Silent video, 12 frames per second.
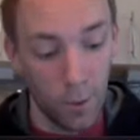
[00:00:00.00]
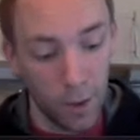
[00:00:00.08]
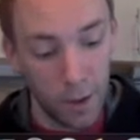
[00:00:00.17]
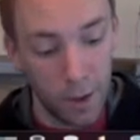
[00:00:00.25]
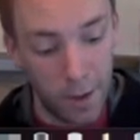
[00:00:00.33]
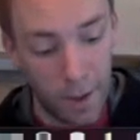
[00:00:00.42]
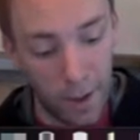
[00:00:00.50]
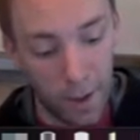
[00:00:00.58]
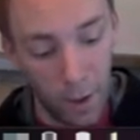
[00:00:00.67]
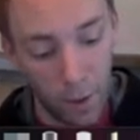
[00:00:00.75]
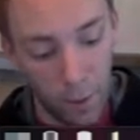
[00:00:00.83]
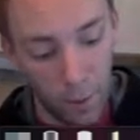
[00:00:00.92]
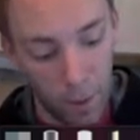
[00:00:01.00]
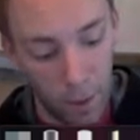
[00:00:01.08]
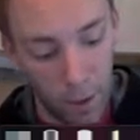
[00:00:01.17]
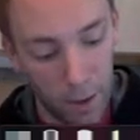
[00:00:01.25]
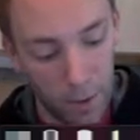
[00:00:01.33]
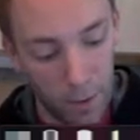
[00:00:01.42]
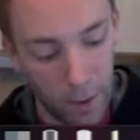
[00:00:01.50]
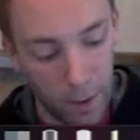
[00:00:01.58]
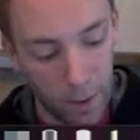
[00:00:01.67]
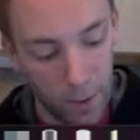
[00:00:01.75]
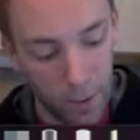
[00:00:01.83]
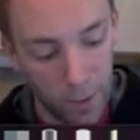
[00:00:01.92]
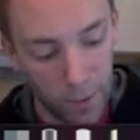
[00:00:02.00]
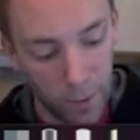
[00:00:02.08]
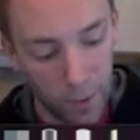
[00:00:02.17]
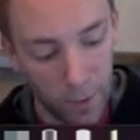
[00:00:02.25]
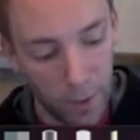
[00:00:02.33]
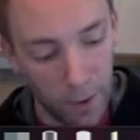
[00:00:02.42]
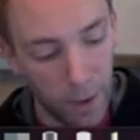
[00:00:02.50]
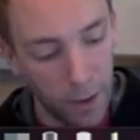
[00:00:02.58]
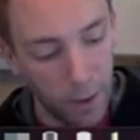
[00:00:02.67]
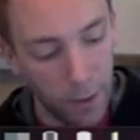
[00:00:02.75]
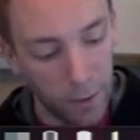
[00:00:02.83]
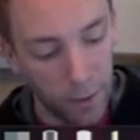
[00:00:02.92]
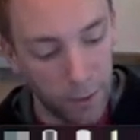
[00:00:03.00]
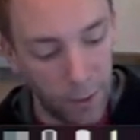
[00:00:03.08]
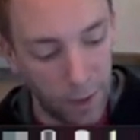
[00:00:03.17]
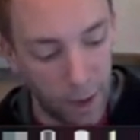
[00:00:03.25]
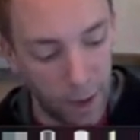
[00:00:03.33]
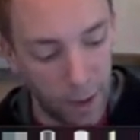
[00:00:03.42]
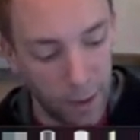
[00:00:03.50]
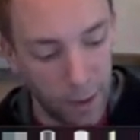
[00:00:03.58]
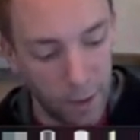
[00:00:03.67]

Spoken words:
going to take y minus 4 equals 10